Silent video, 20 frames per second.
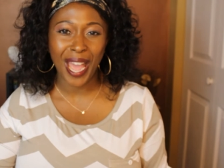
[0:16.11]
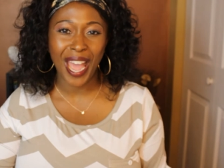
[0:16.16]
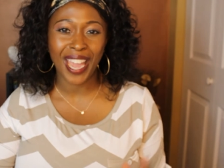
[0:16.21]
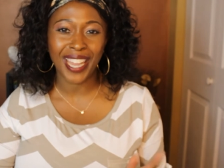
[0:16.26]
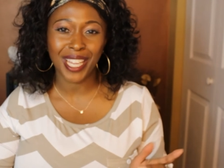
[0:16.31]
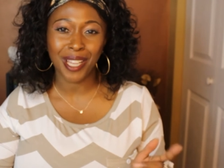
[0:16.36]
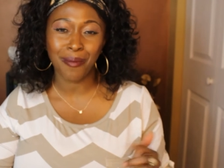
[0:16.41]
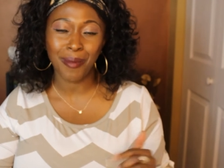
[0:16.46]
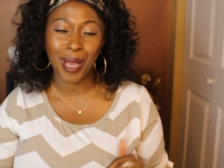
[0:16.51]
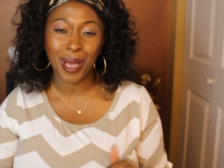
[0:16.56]

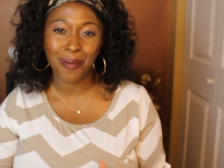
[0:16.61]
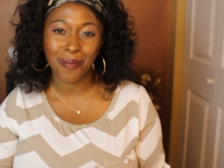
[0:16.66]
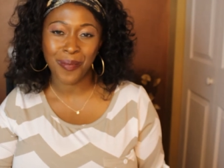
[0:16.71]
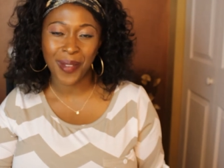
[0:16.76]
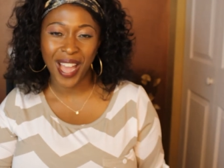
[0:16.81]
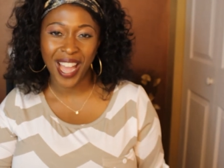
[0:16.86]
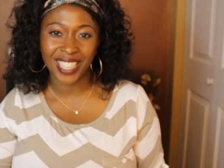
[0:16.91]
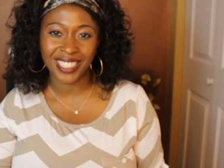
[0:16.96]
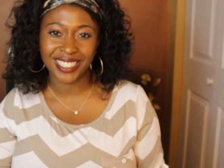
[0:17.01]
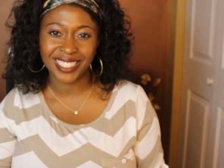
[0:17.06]
I am
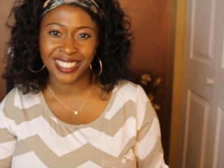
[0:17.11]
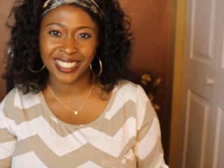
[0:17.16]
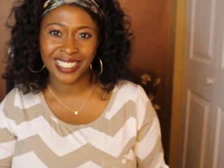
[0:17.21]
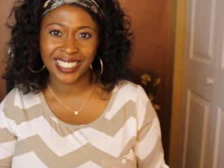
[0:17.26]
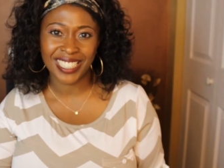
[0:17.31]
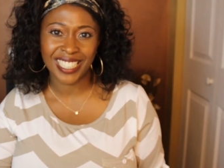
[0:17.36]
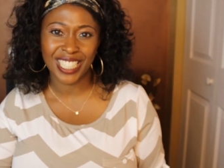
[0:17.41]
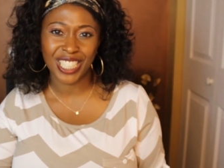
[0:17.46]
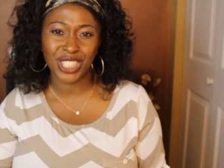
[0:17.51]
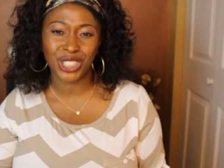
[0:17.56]

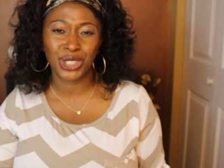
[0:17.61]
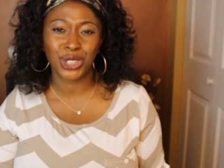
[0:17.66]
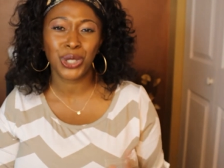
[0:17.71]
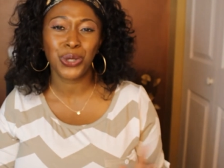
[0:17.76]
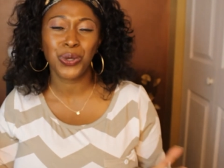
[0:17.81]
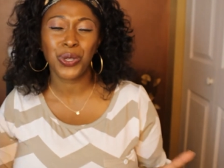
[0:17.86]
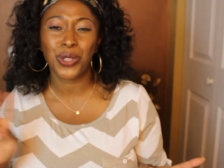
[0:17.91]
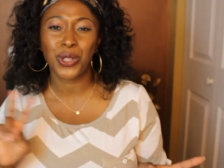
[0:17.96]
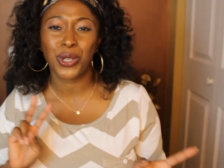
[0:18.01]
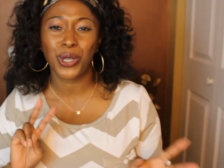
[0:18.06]
unboxing
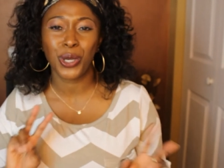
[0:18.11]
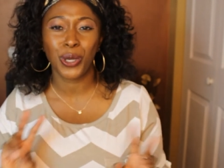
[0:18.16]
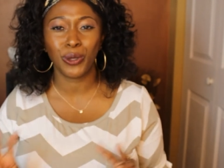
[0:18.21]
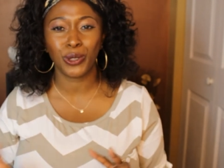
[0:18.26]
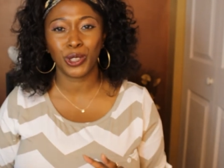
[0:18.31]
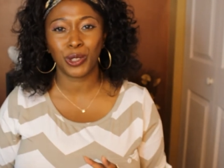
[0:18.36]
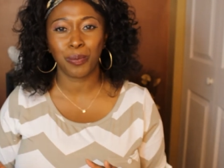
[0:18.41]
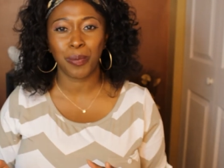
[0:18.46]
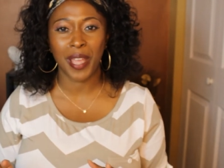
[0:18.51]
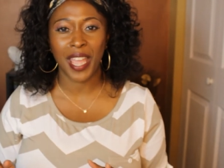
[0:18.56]
two of the
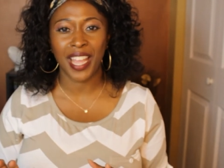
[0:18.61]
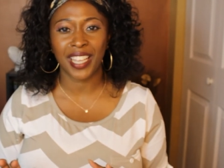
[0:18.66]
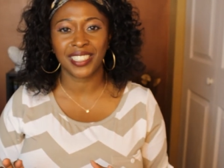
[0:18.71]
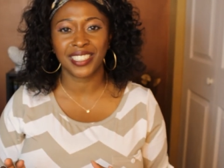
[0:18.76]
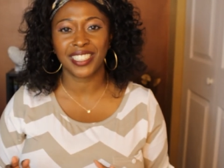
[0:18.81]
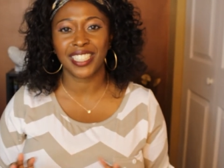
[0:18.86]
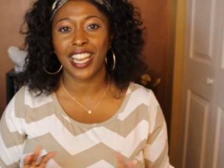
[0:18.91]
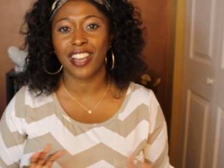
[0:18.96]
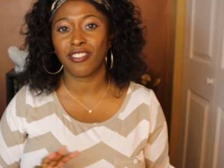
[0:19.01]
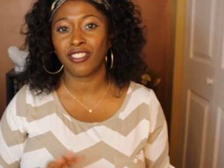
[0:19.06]
Coach
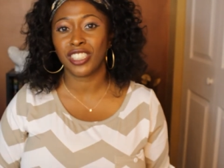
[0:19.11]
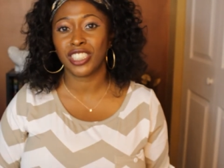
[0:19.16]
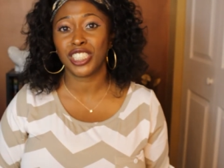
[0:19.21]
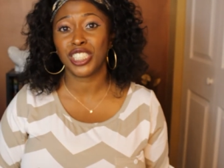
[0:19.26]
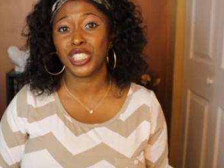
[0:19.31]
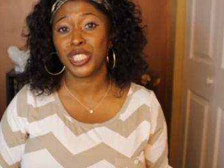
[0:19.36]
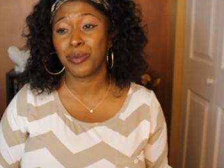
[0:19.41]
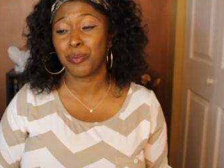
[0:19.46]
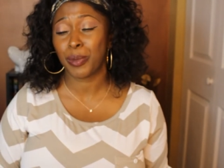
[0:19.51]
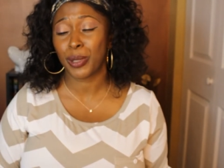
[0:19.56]
bags that I
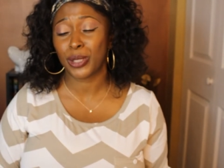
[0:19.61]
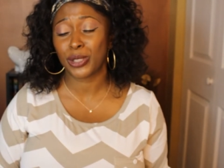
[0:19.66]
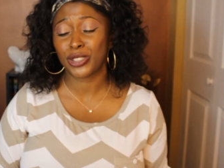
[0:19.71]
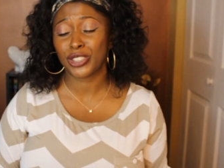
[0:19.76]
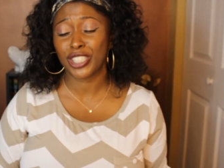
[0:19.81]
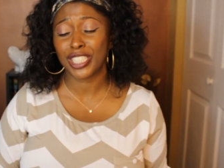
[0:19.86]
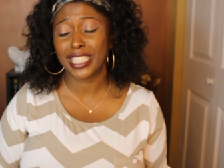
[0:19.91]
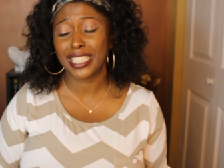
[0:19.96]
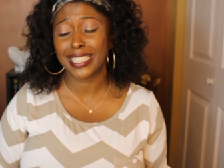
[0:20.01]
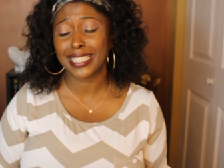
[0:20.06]
recently
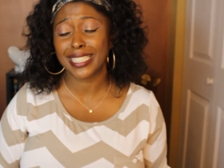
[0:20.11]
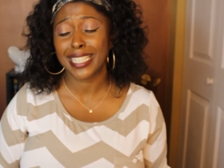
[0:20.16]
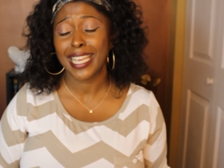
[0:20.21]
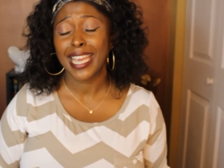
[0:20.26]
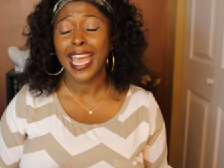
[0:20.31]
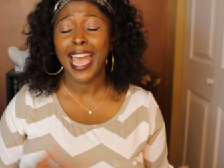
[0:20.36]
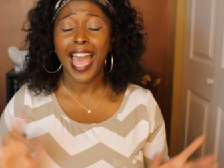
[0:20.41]
purchased.